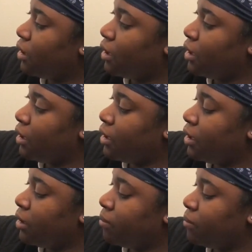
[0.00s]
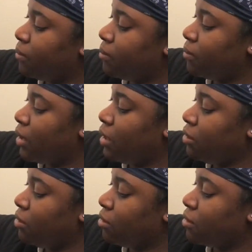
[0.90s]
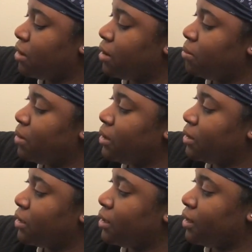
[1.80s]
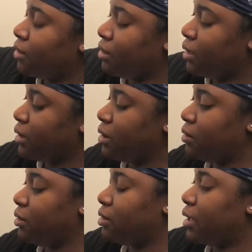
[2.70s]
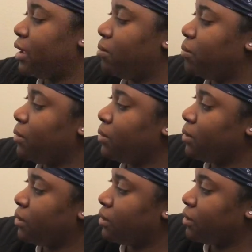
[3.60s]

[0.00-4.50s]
um, I'll use quite a bit because you can always add more.